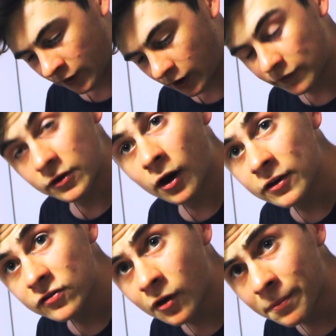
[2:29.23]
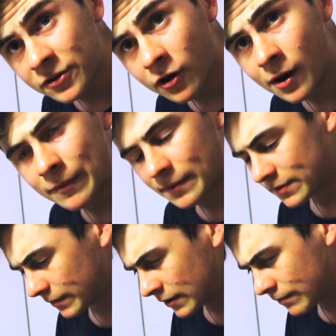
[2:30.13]
I've kind of stopped the time lapse
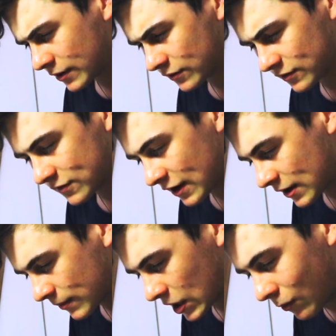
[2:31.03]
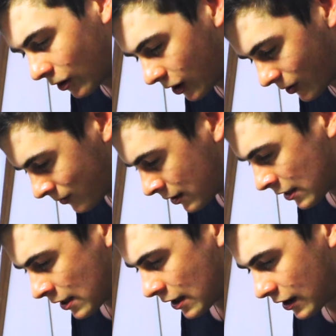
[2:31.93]
a bit because it's taking me a while.
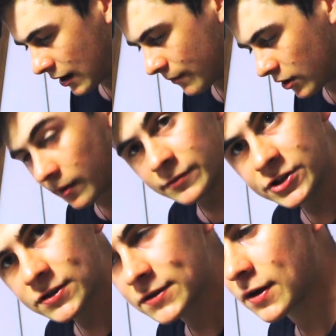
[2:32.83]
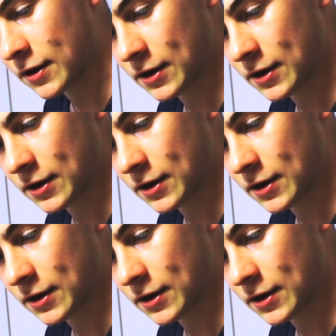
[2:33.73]
I'm just